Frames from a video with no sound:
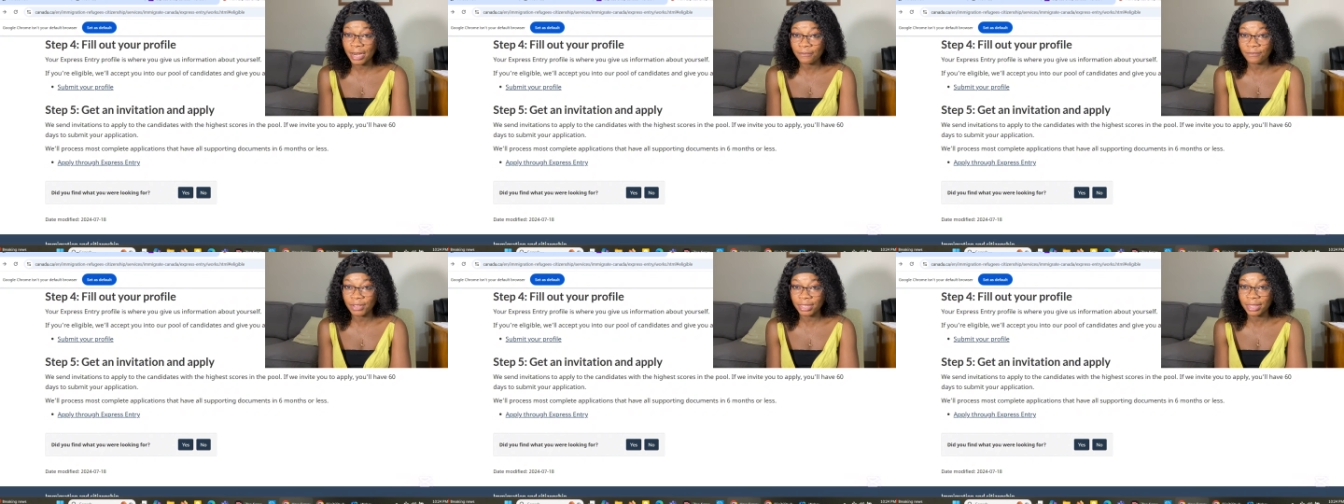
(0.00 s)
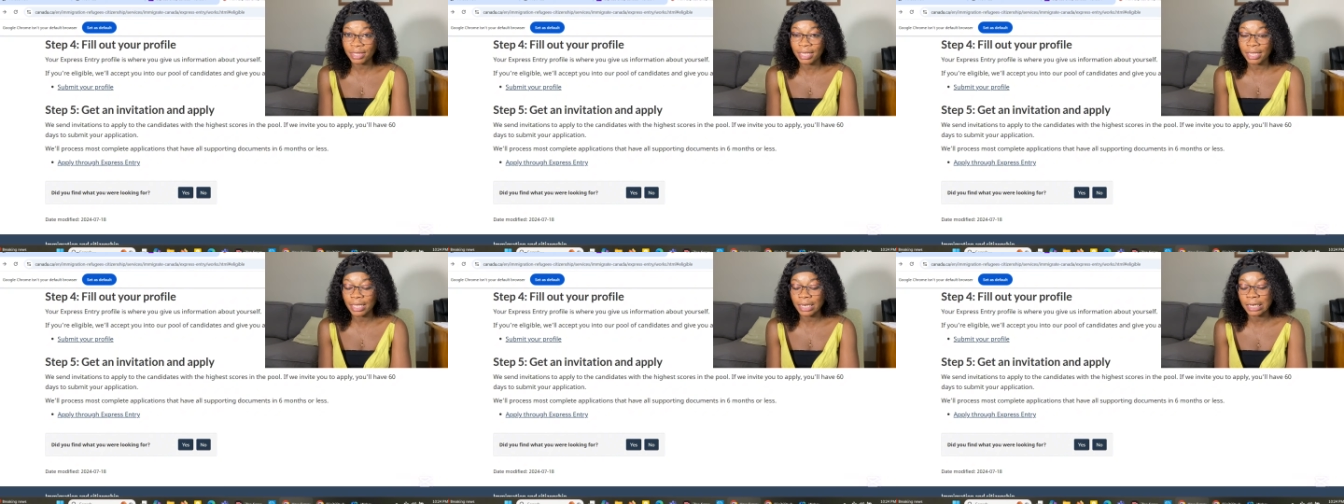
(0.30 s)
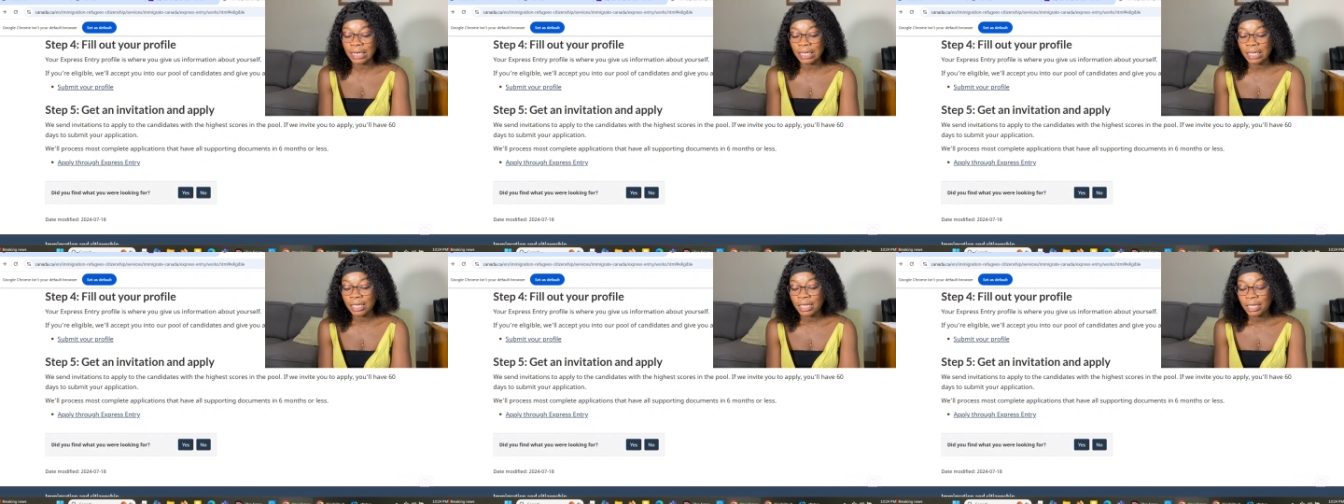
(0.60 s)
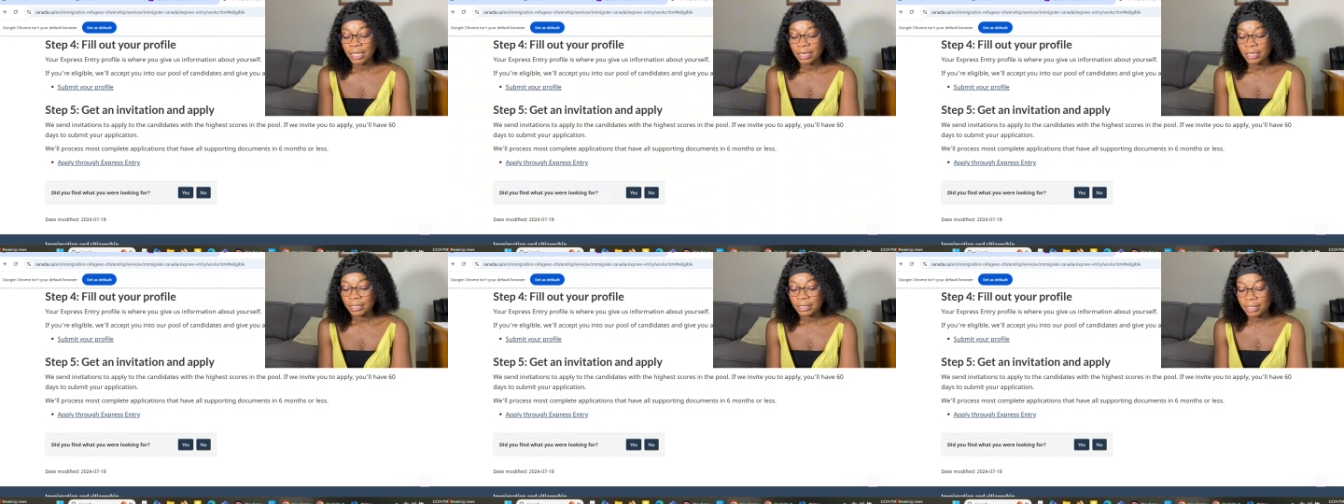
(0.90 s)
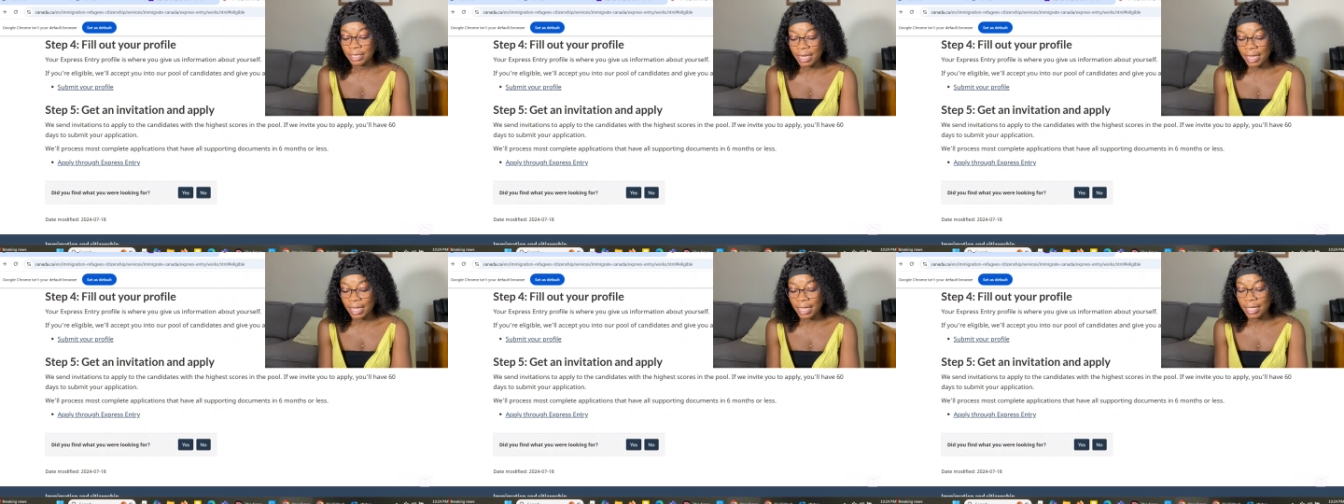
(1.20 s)
everything,
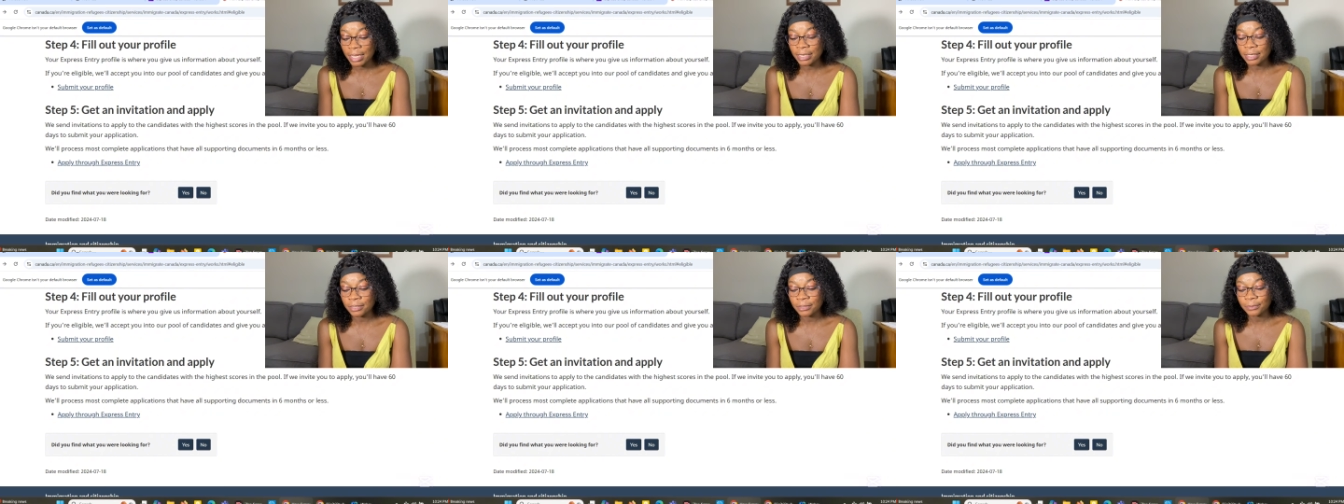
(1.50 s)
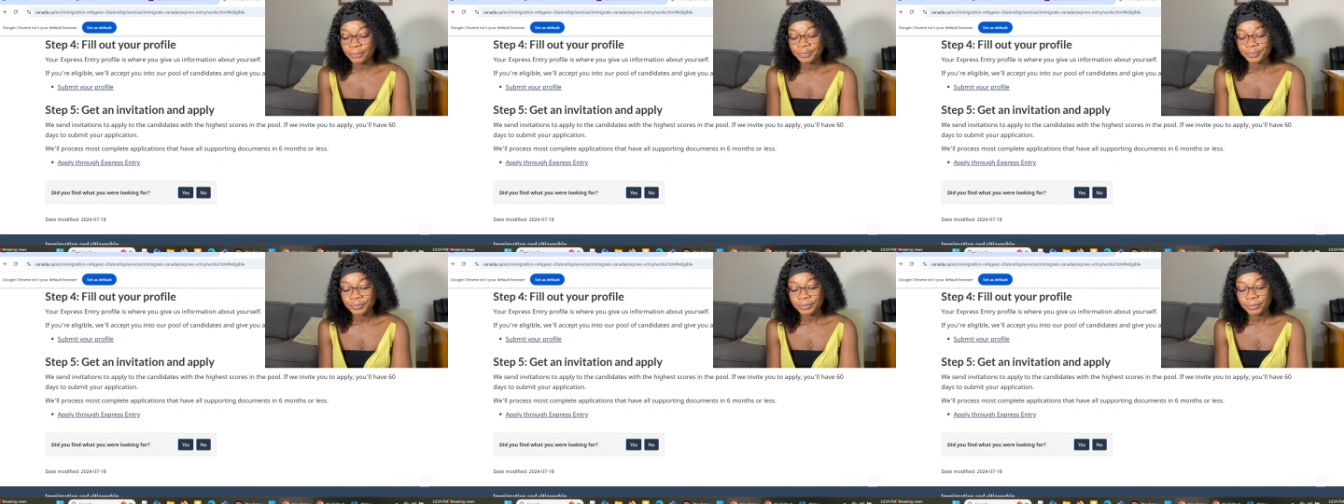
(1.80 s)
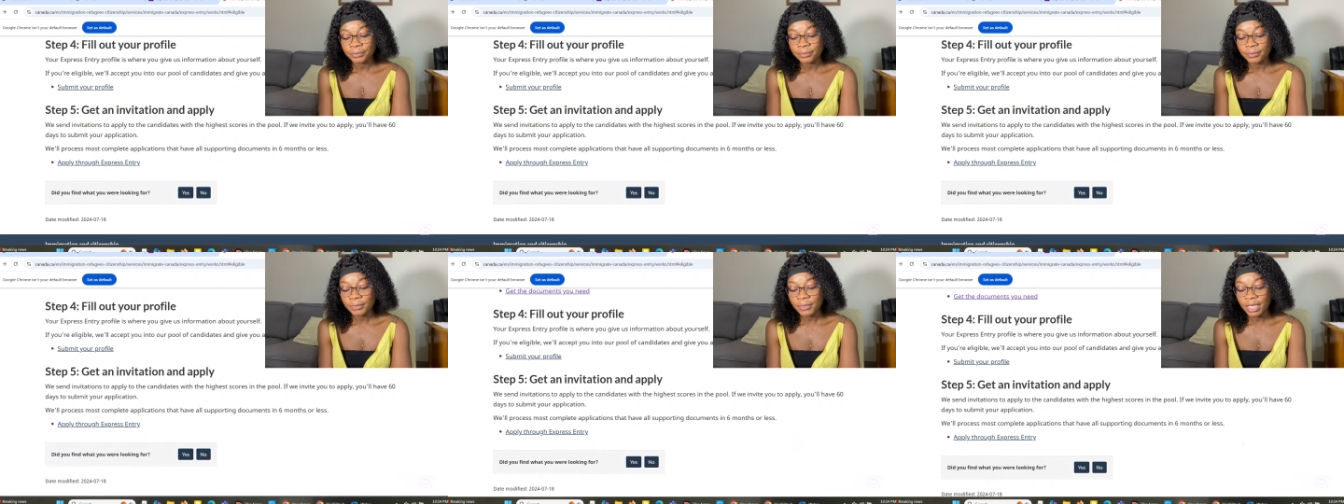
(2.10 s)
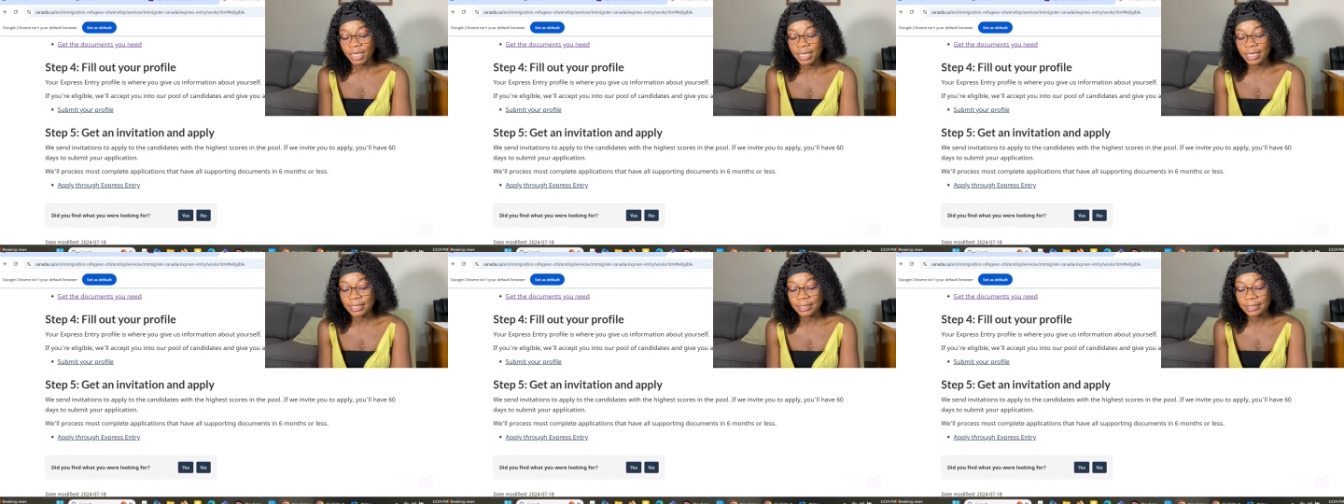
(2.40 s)
then in